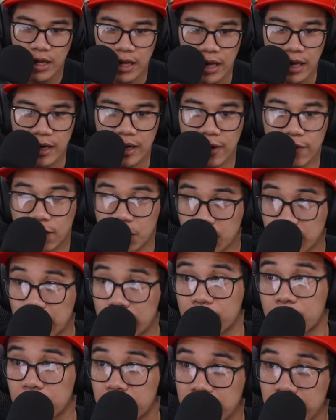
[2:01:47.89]
And I feel like
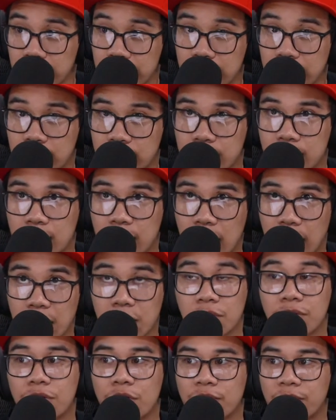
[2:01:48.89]
for me, I
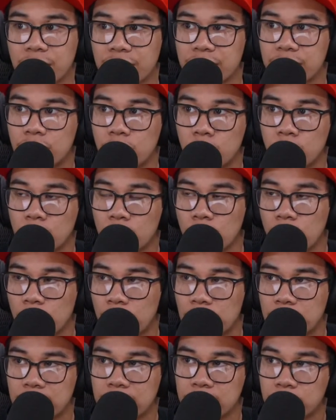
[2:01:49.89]
don't know if this
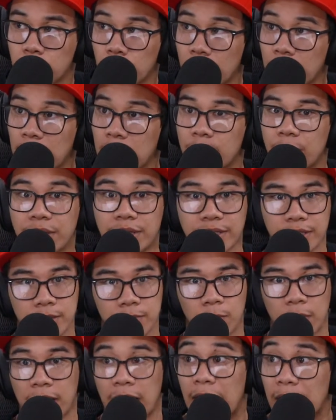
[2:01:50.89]
is why
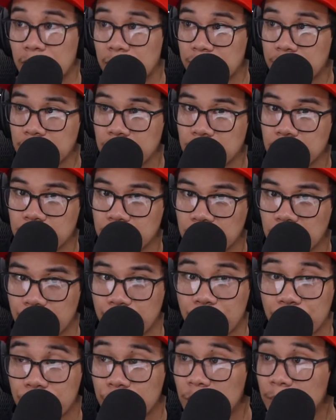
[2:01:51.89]
I think it,
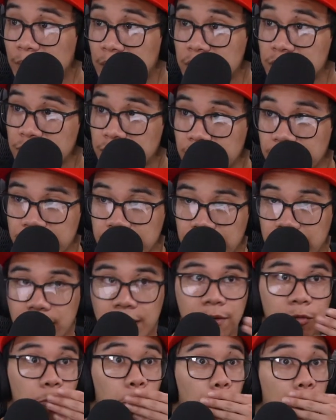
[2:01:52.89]
coming from Asian
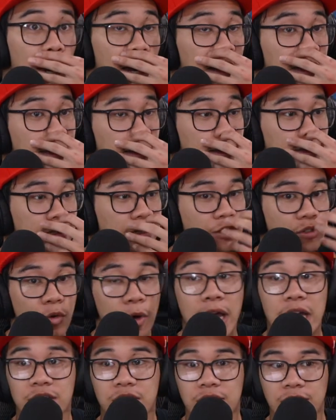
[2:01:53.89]
descent, why
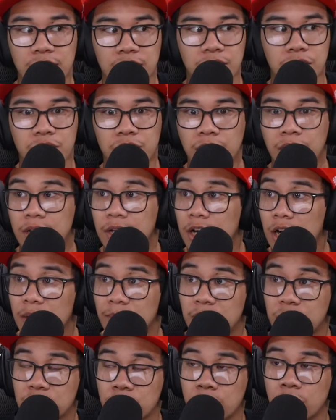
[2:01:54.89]
tragedy is usually a
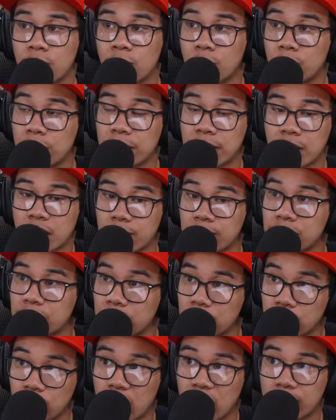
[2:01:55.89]
common trope when it comes
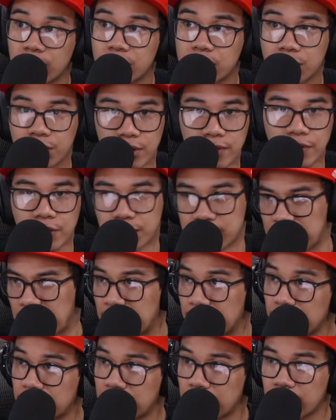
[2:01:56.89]
to dramas or even just
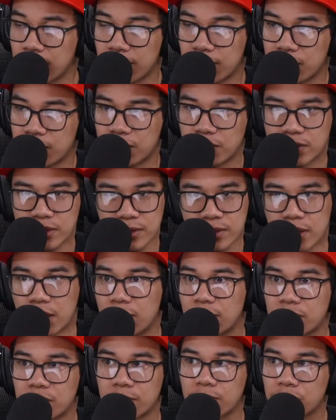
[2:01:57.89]
anything of
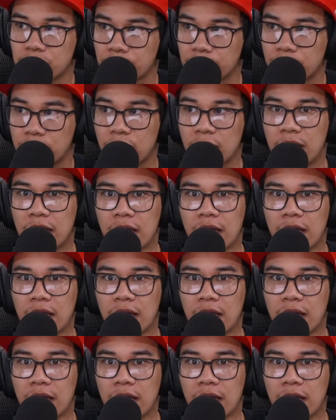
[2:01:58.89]
some sort of